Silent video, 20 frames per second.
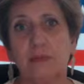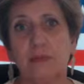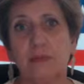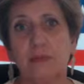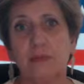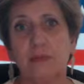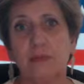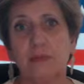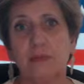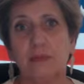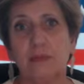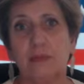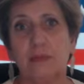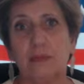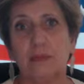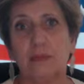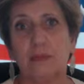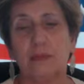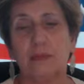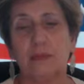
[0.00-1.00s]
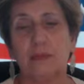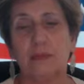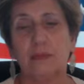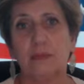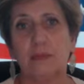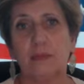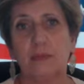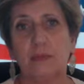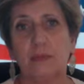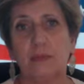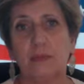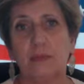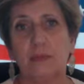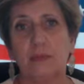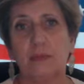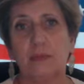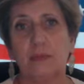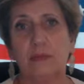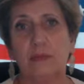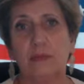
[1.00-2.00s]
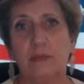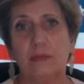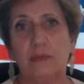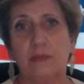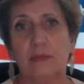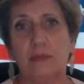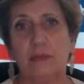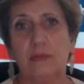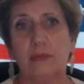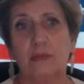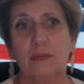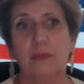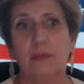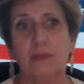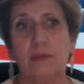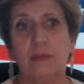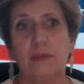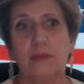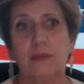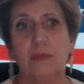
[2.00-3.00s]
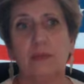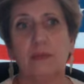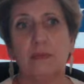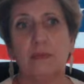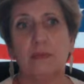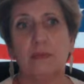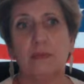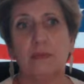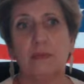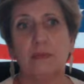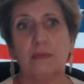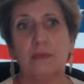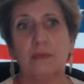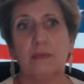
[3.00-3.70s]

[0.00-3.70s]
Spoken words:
No one is speaking in this clip.